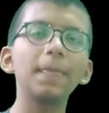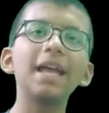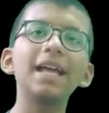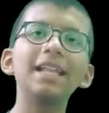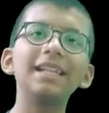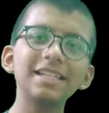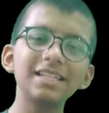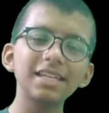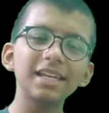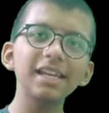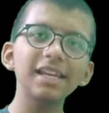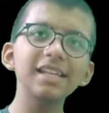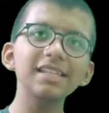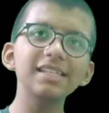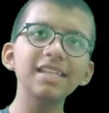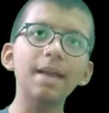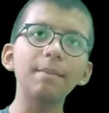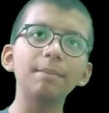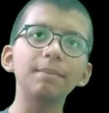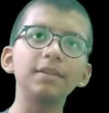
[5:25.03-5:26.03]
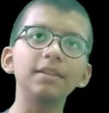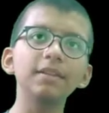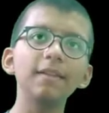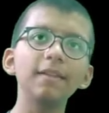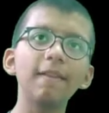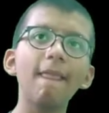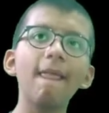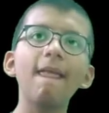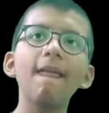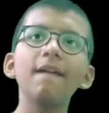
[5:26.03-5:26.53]
Let's take an example
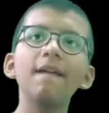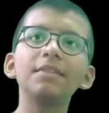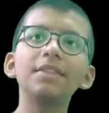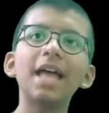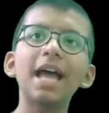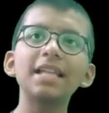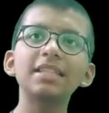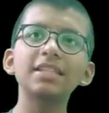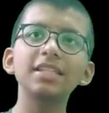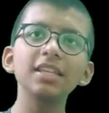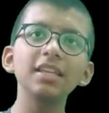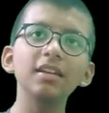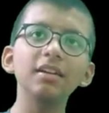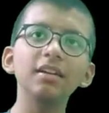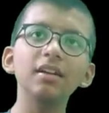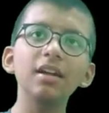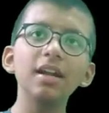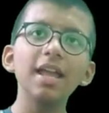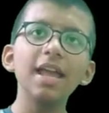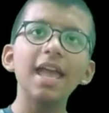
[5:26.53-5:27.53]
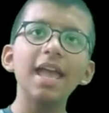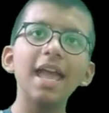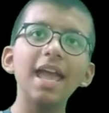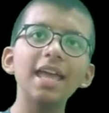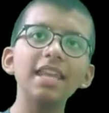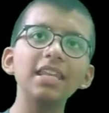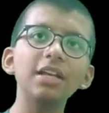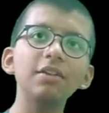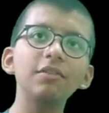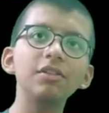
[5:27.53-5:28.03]
that here
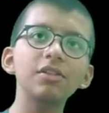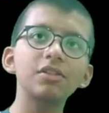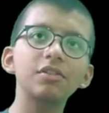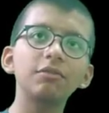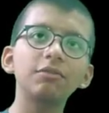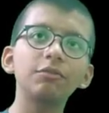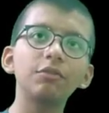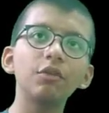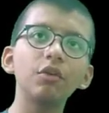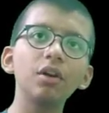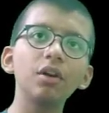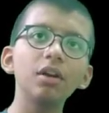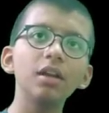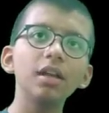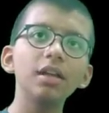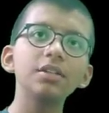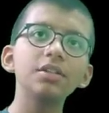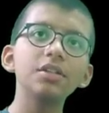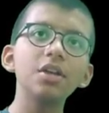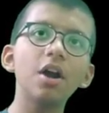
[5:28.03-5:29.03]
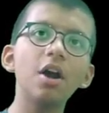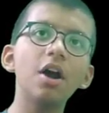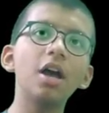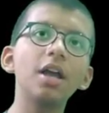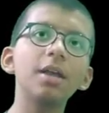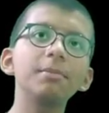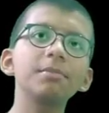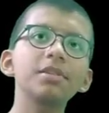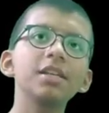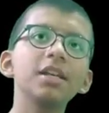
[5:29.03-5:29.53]
n equals to 4
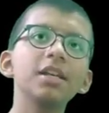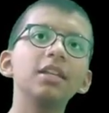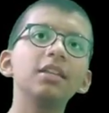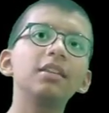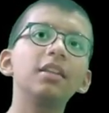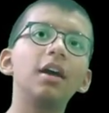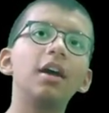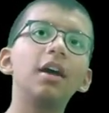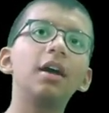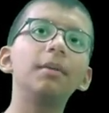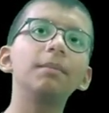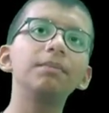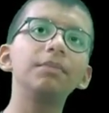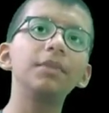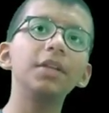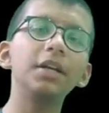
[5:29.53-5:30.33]
times the